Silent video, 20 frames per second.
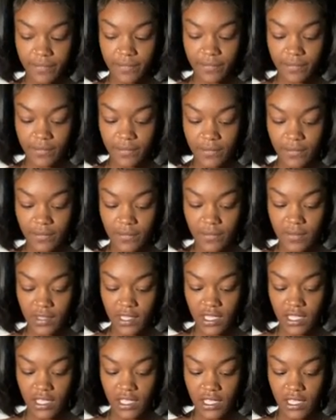
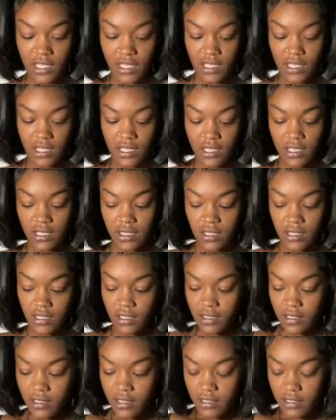(silence)